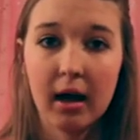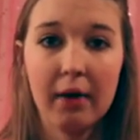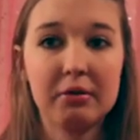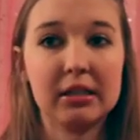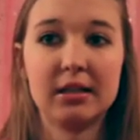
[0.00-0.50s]

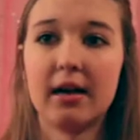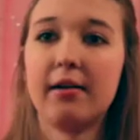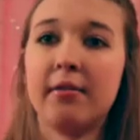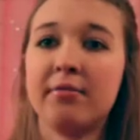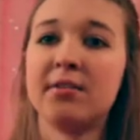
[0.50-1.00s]
I would
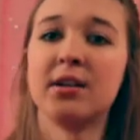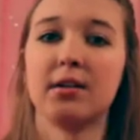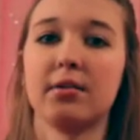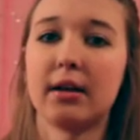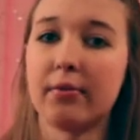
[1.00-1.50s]
love to
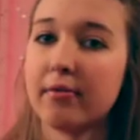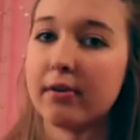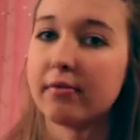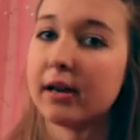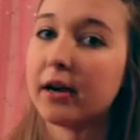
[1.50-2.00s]
do like one of
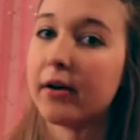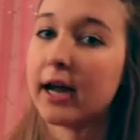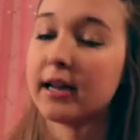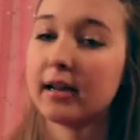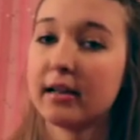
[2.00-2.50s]
your video
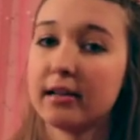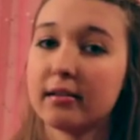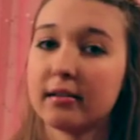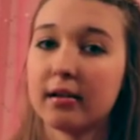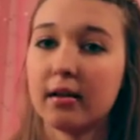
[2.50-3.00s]

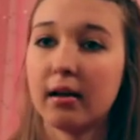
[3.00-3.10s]
ideas